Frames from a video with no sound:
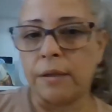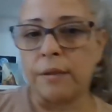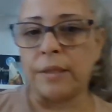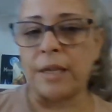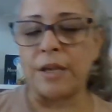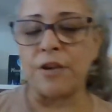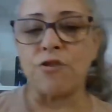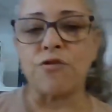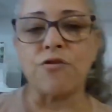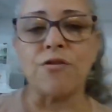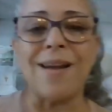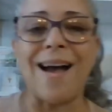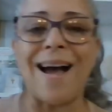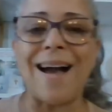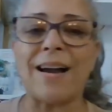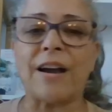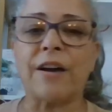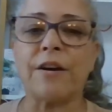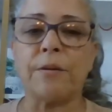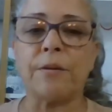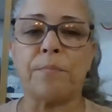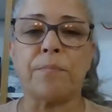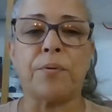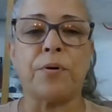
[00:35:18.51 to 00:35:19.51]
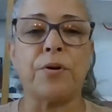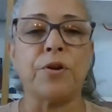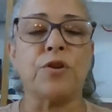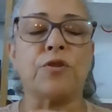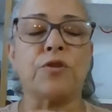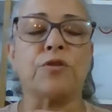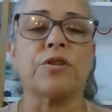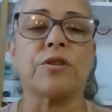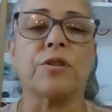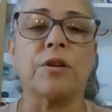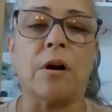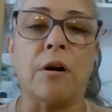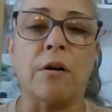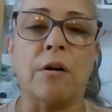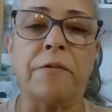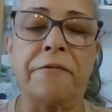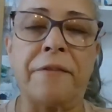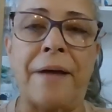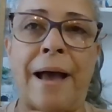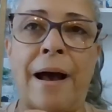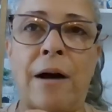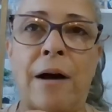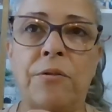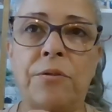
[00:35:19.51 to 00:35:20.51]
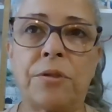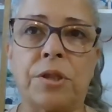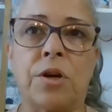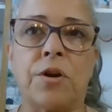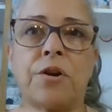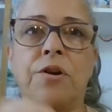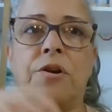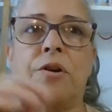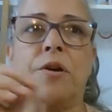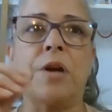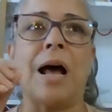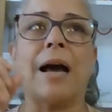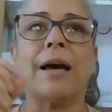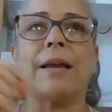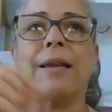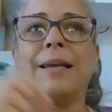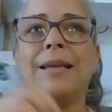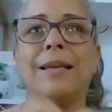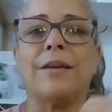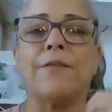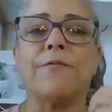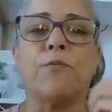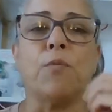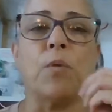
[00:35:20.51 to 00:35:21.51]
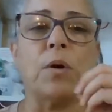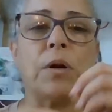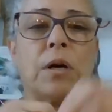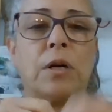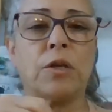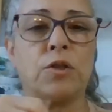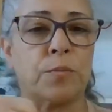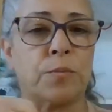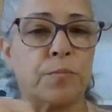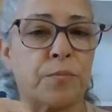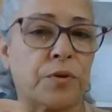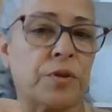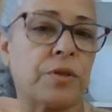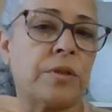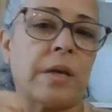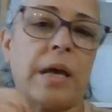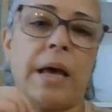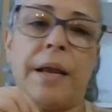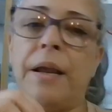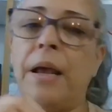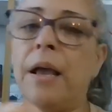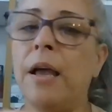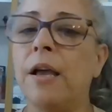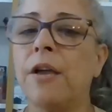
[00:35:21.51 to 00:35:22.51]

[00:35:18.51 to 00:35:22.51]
then you're not going to put yourself out there. You're not going to give 100%.